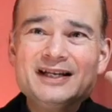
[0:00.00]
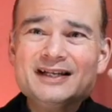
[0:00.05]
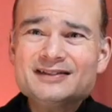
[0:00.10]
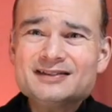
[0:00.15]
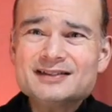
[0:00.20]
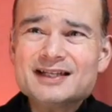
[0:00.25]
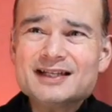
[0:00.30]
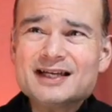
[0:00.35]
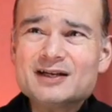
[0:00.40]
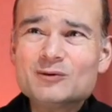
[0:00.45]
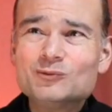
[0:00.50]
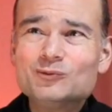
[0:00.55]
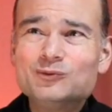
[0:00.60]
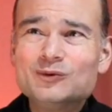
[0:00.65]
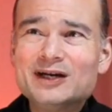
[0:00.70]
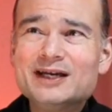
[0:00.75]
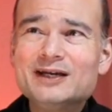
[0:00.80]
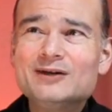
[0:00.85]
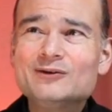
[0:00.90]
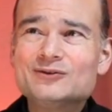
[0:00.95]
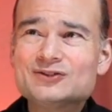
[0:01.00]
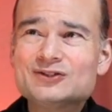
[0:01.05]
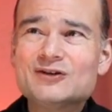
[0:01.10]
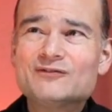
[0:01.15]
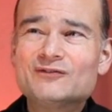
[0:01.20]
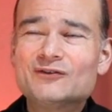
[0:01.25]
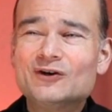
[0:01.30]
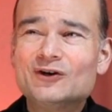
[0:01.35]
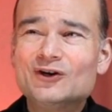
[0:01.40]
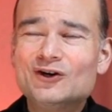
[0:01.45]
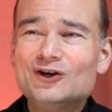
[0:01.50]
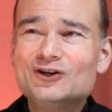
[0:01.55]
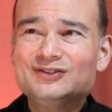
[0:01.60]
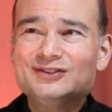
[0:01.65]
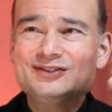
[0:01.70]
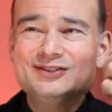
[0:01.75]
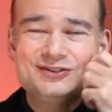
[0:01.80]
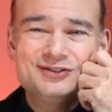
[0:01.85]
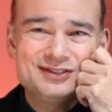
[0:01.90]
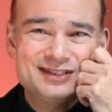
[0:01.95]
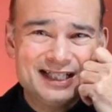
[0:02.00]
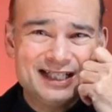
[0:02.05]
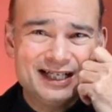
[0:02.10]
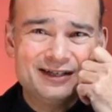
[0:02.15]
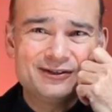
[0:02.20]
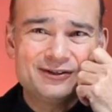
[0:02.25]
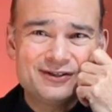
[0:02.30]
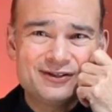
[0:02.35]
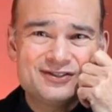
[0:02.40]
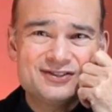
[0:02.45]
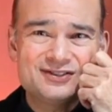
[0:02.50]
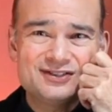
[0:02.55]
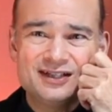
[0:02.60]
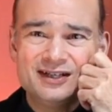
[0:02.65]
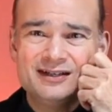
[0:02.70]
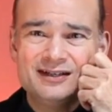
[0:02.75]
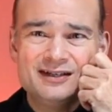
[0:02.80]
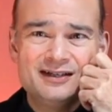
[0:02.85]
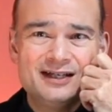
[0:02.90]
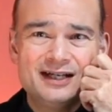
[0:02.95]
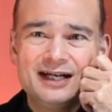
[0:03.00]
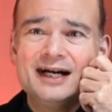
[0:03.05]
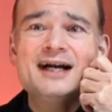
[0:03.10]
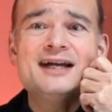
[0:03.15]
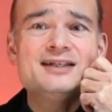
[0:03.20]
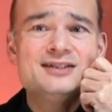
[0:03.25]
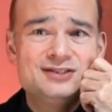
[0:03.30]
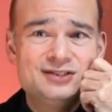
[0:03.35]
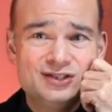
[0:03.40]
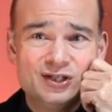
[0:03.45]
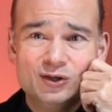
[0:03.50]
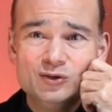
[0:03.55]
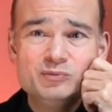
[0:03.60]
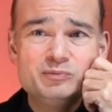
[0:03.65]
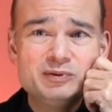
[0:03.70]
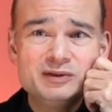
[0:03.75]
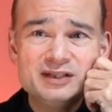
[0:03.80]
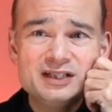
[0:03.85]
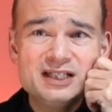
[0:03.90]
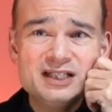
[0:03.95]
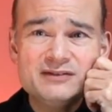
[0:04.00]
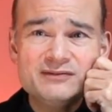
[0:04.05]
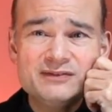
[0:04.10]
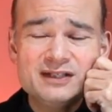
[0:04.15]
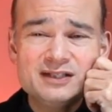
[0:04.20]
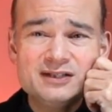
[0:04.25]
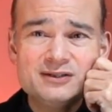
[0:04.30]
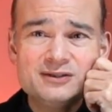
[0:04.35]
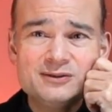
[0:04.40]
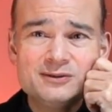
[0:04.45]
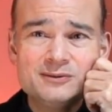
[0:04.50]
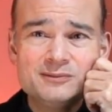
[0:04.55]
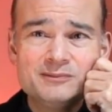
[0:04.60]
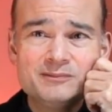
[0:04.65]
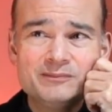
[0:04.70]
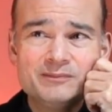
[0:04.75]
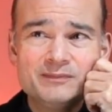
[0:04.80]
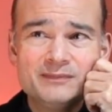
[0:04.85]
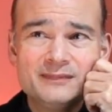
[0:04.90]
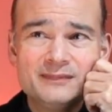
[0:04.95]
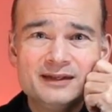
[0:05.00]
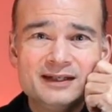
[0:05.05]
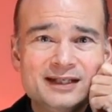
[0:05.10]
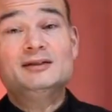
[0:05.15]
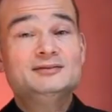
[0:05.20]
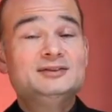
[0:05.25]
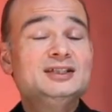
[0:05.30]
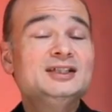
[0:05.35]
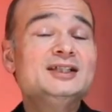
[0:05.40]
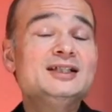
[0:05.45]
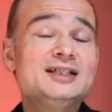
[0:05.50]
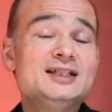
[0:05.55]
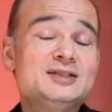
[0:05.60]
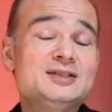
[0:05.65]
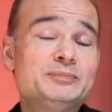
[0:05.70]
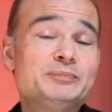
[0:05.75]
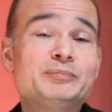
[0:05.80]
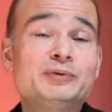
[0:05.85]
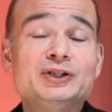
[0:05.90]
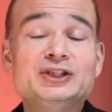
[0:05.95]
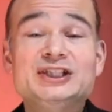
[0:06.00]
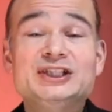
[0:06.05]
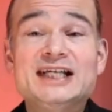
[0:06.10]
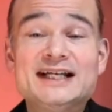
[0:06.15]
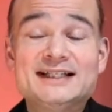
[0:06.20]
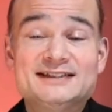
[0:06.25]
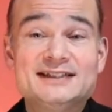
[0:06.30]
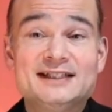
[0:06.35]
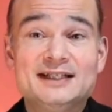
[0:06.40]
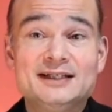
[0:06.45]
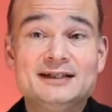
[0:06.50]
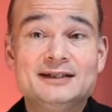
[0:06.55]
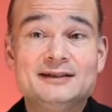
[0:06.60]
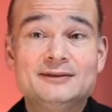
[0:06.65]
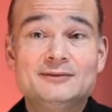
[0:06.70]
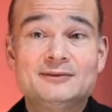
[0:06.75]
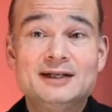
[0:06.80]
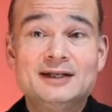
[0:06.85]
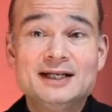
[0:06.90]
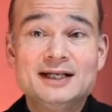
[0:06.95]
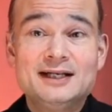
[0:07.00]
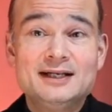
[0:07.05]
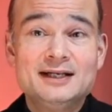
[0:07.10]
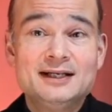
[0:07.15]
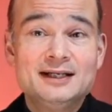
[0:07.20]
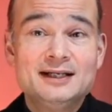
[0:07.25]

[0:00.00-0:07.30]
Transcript: isn't that a way also for her to tell her son, I don't believe in you? She is projecting, right?